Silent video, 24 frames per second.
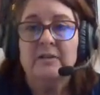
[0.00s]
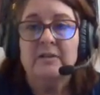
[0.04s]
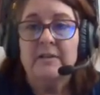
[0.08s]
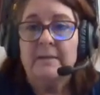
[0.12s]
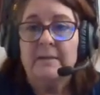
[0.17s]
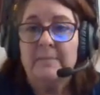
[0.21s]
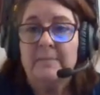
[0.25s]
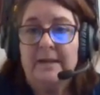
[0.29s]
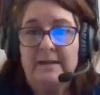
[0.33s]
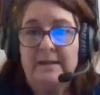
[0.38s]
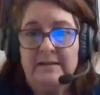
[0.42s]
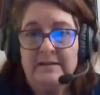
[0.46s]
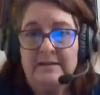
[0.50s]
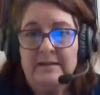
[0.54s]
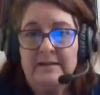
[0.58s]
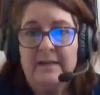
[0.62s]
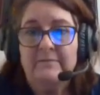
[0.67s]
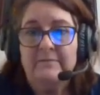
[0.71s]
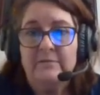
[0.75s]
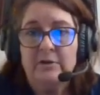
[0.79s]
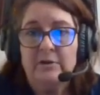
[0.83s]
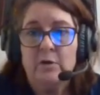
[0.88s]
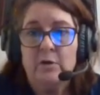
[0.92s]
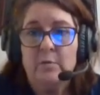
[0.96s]
then they may need to
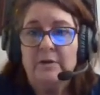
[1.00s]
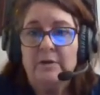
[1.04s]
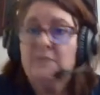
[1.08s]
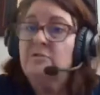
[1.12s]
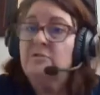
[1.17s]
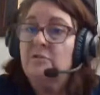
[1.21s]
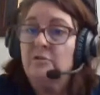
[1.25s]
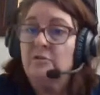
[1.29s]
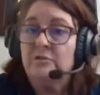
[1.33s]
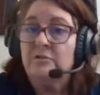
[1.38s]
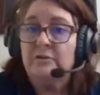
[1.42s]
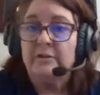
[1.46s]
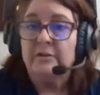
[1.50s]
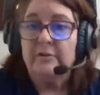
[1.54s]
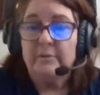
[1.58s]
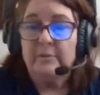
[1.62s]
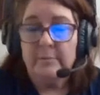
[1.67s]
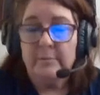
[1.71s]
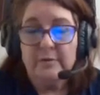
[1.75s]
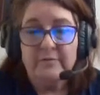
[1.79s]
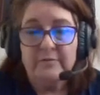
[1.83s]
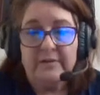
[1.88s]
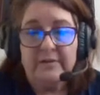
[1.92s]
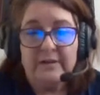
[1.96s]
have to go in and surgically
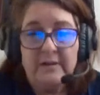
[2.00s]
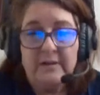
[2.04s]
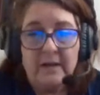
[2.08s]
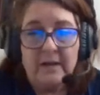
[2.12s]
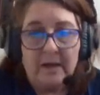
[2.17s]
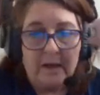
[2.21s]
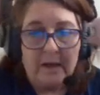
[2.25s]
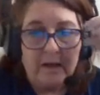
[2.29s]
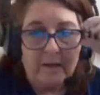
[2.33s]
remove it.